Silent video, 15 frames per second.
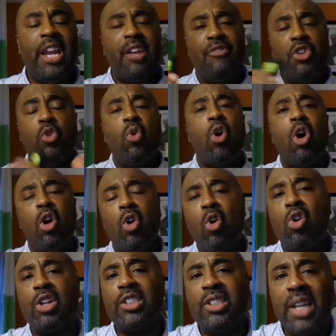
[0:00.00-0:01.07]
And if you are
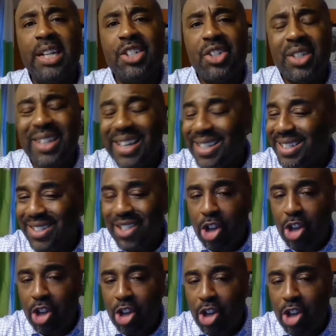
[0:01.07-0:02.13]
an organization that
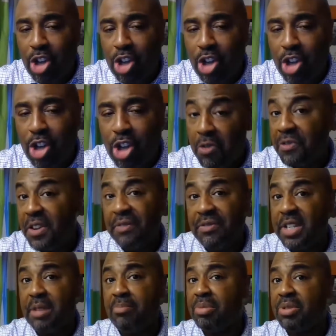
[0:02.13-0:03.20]
is turning over
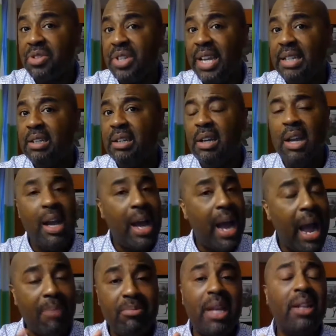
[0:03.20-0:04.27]
15%,
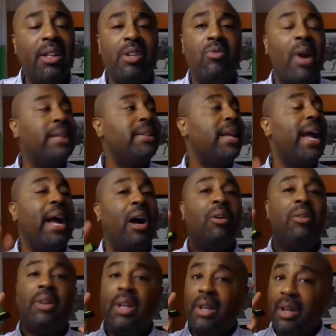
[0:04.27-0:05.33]
I'm telling you right
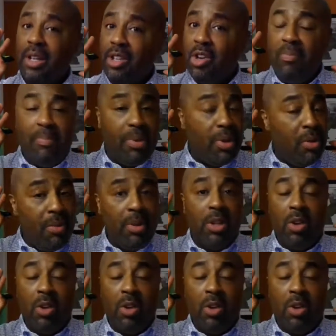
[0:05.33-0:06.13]
now, you